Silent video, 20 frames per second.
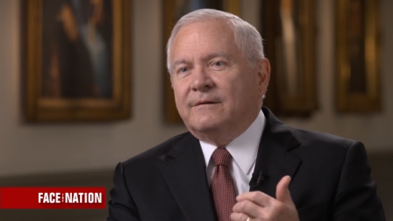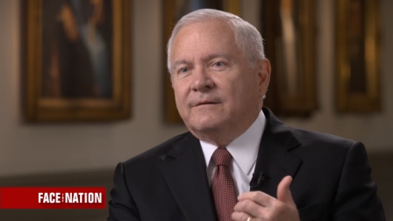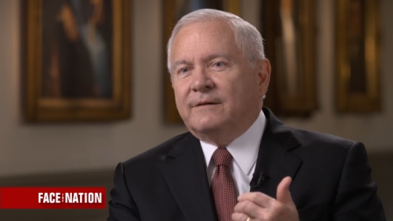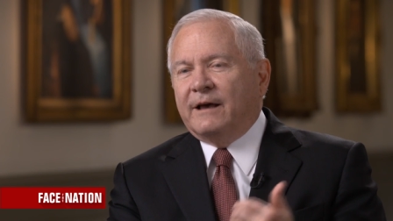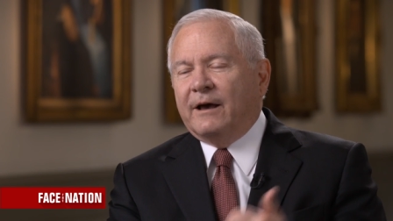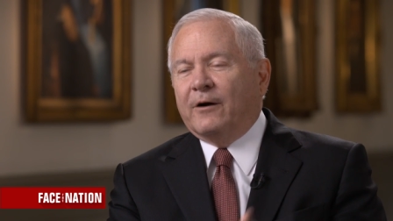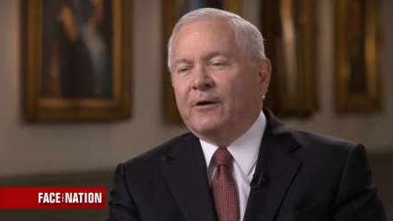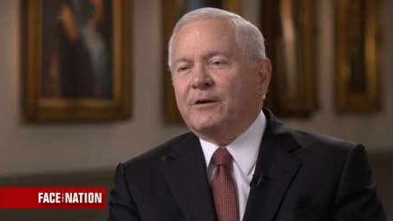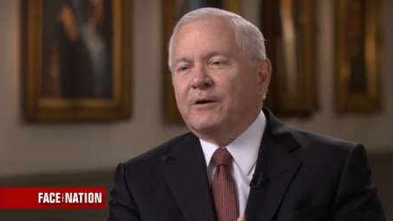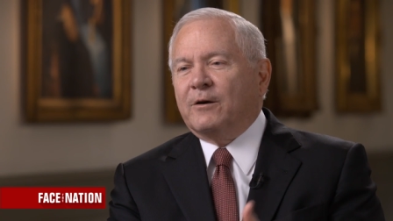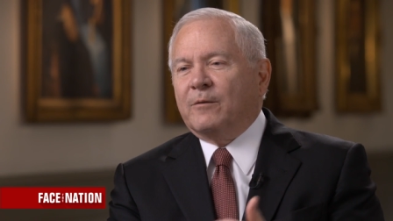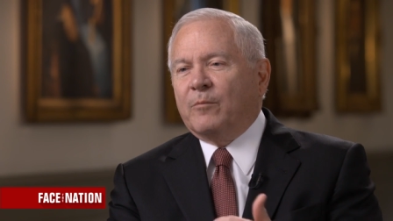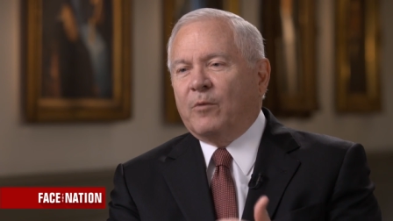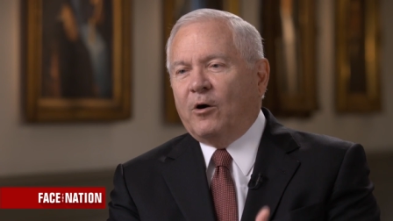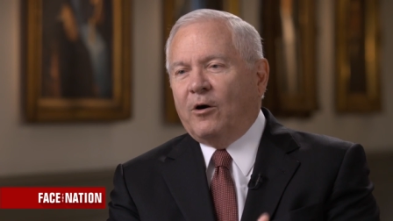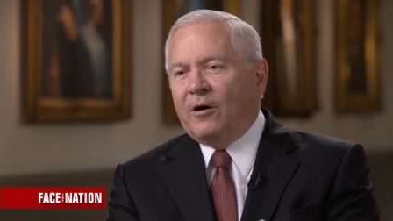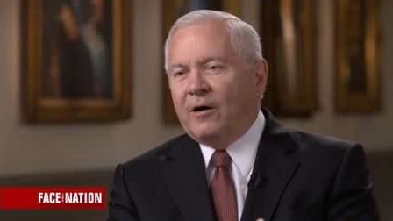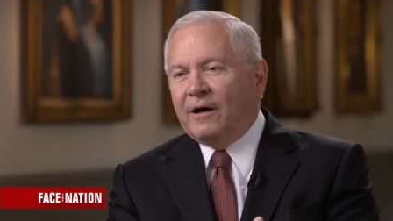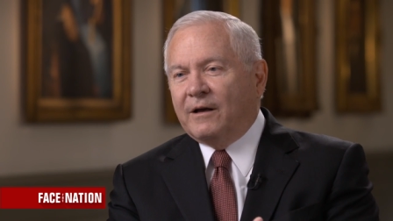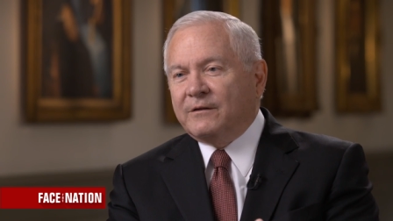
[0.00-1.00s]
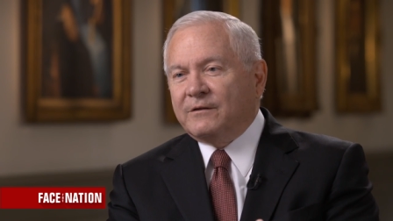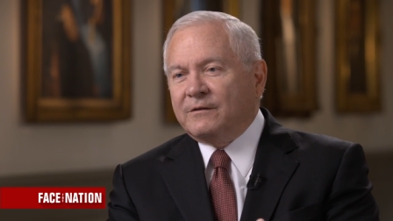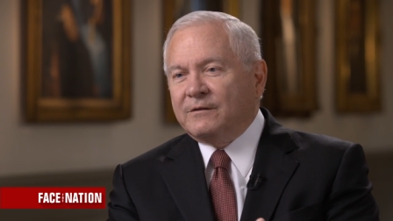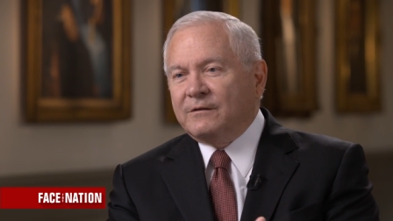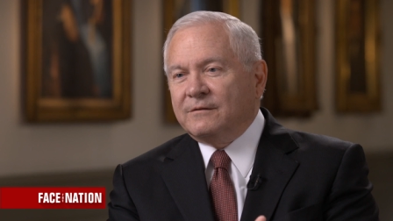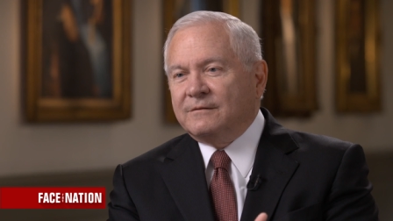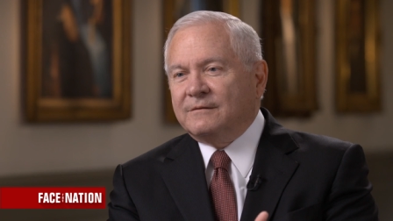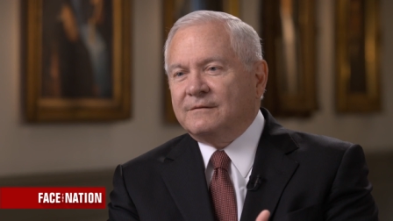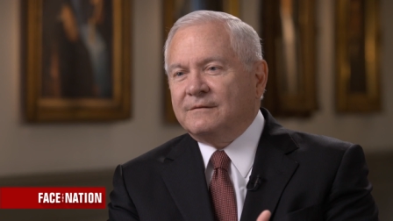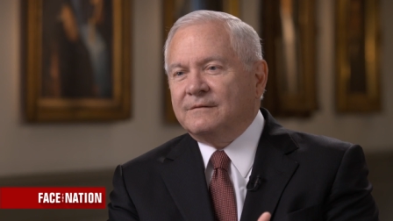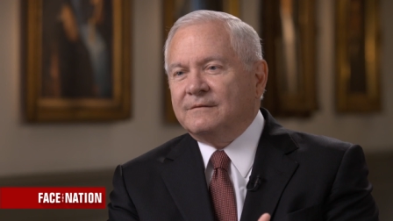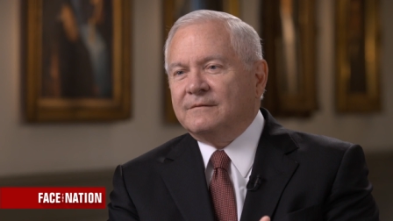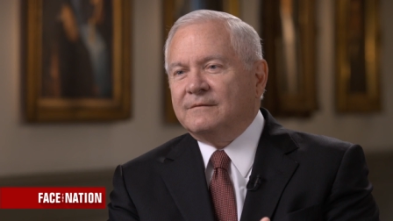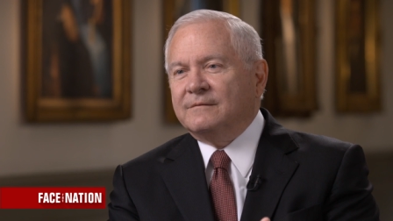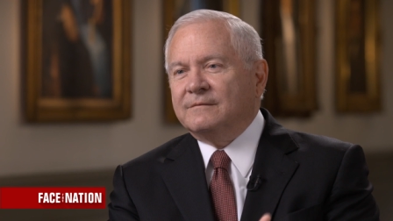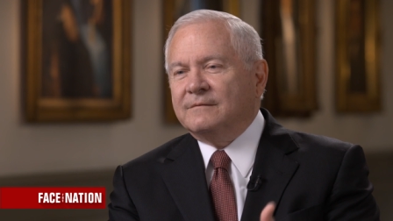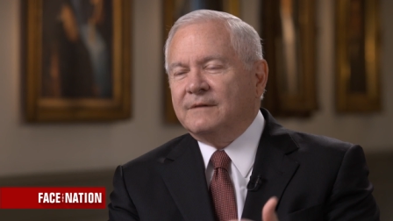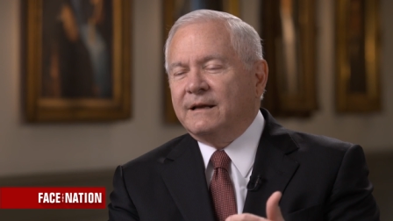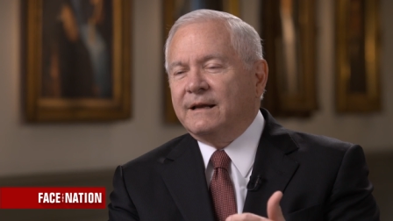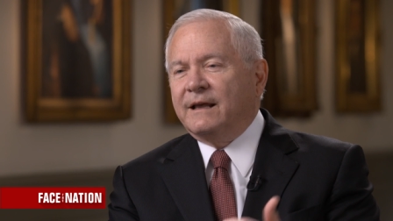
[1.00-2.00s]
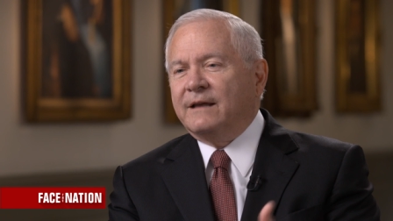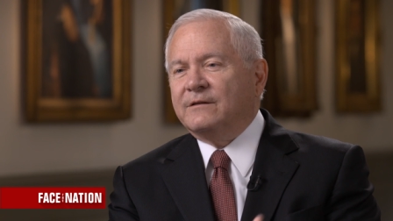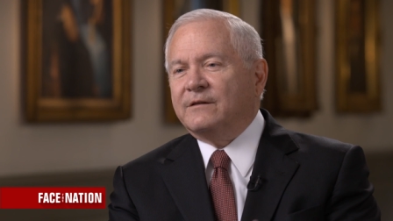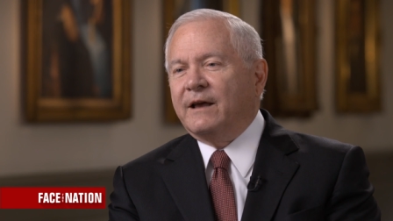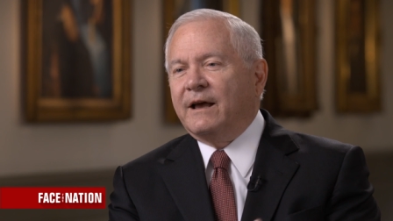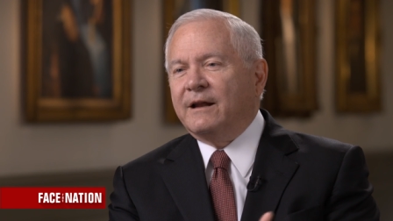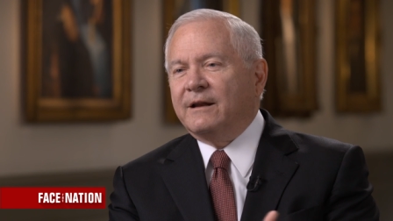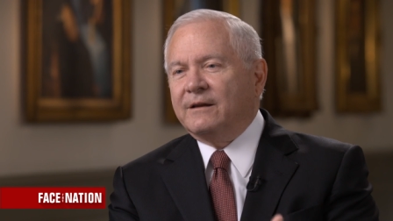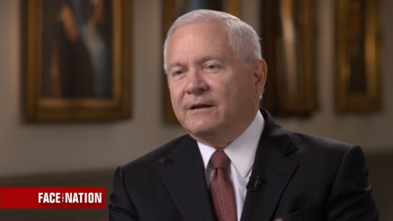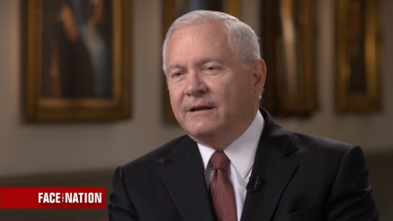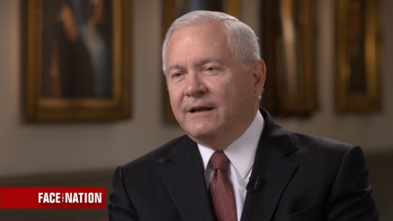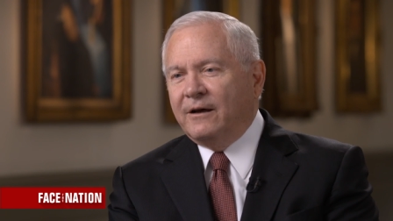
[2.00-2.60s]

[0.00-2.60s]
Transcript: tell your boss that he's headed